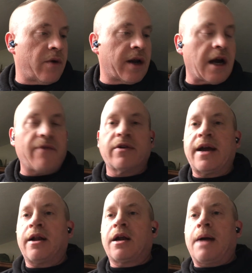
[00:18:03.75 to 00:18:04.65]
going to cover
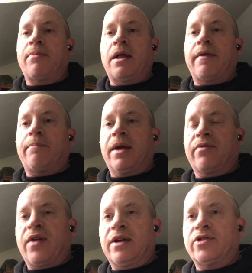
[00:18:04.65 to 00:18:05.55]
down a couple other
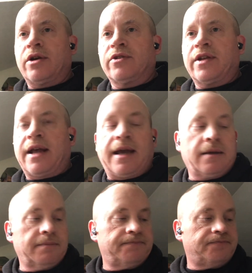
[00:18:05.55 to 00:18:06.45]
big things here today.
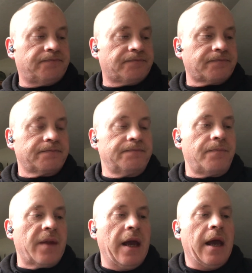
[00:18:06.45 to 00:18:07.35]

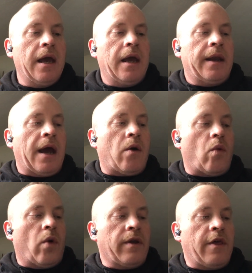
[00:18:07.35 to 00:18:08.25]
Now,
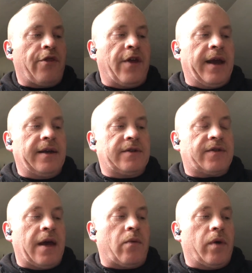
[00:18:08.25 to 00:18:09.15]
one of the things
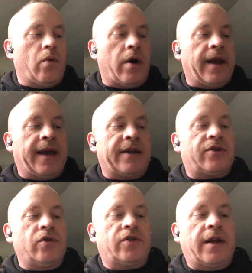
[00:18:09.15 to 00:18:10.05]
that we want to get
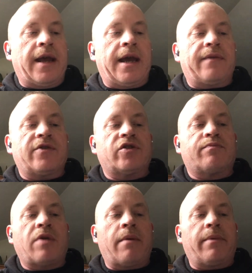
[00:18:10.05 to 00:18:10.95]
to today, and this is
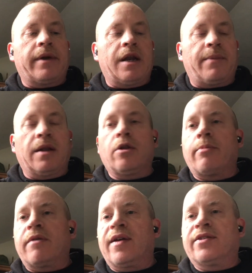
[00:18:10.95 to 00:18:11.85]
probably going to be a little
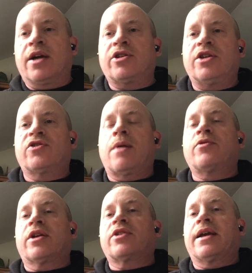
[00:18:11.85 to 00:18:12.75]
bit of a touchy
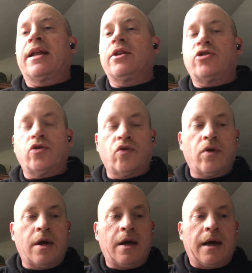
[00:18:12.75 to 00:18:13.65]
subject to get into,
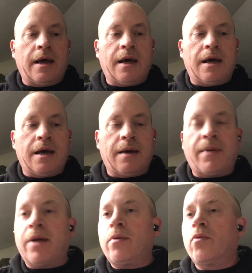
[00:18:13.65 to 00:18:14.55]
uh,
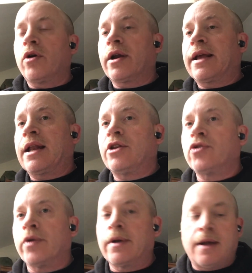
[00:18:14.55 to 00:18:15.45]
but we're going to get
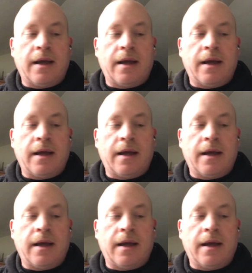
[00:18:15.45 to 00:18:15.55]
into it.